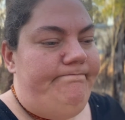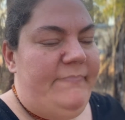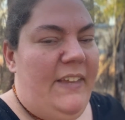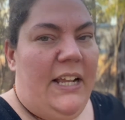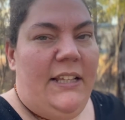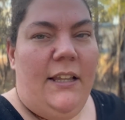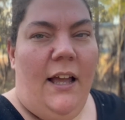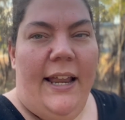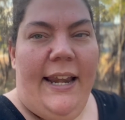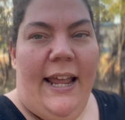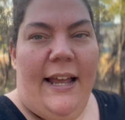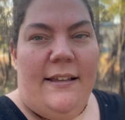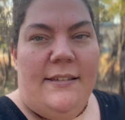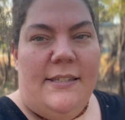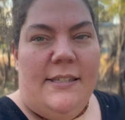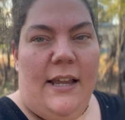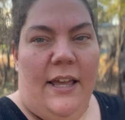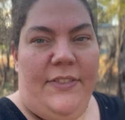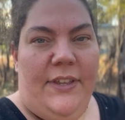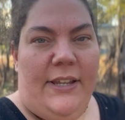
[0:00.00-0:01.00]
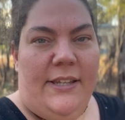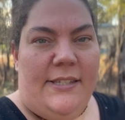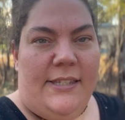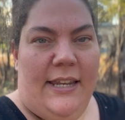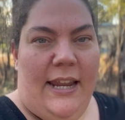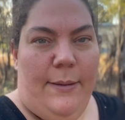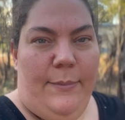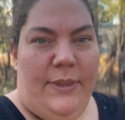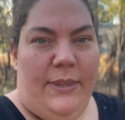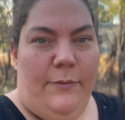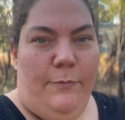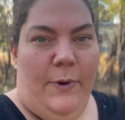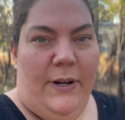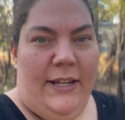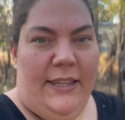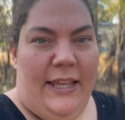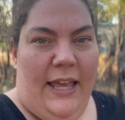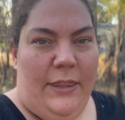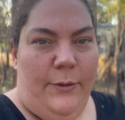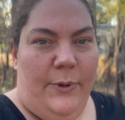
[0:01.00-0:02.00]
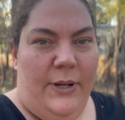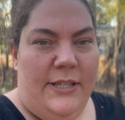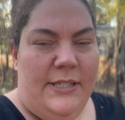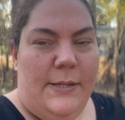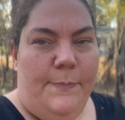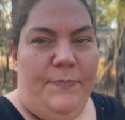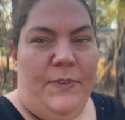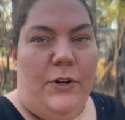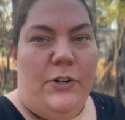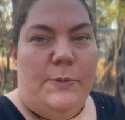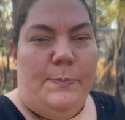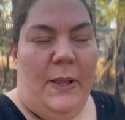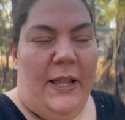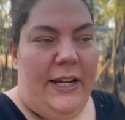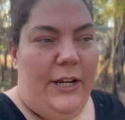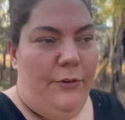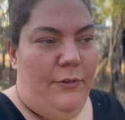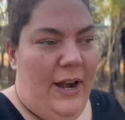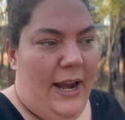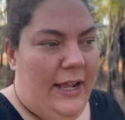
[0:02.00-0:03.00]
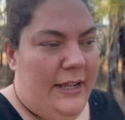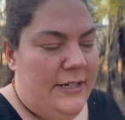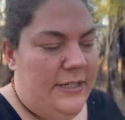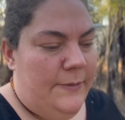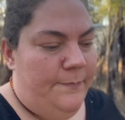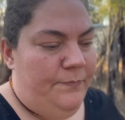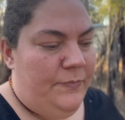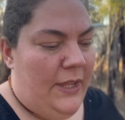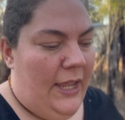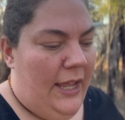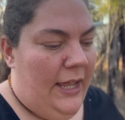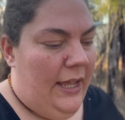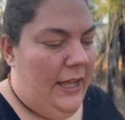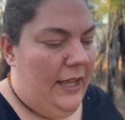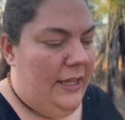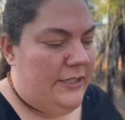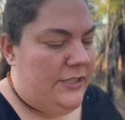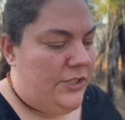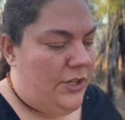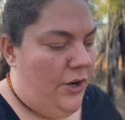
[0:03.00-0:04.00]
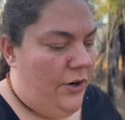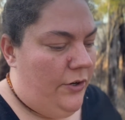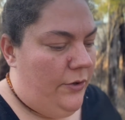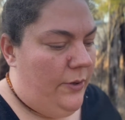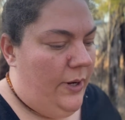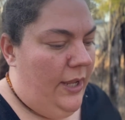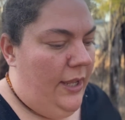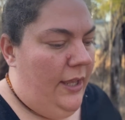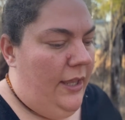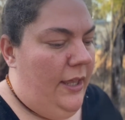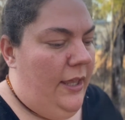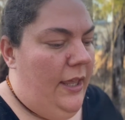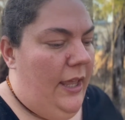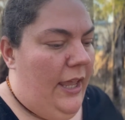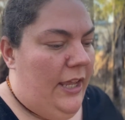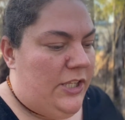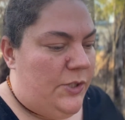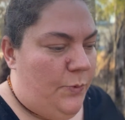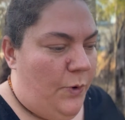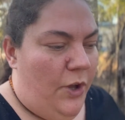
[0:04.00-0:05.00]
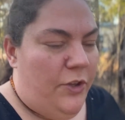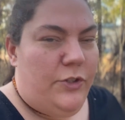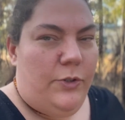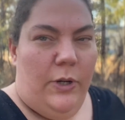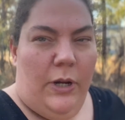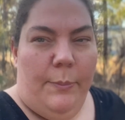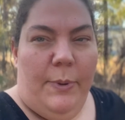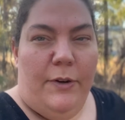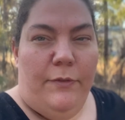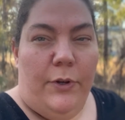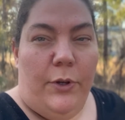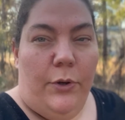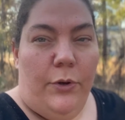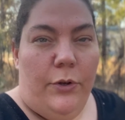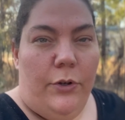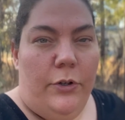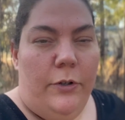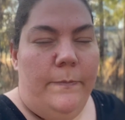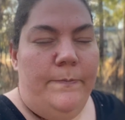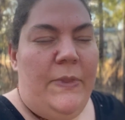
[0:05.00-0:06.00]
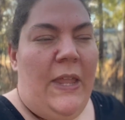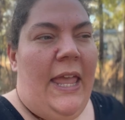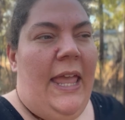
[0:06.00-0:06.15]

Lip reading: Lighthouse, I think is the name of one of the other ones. There's plenty around. So it's worth doing a bit of a Google.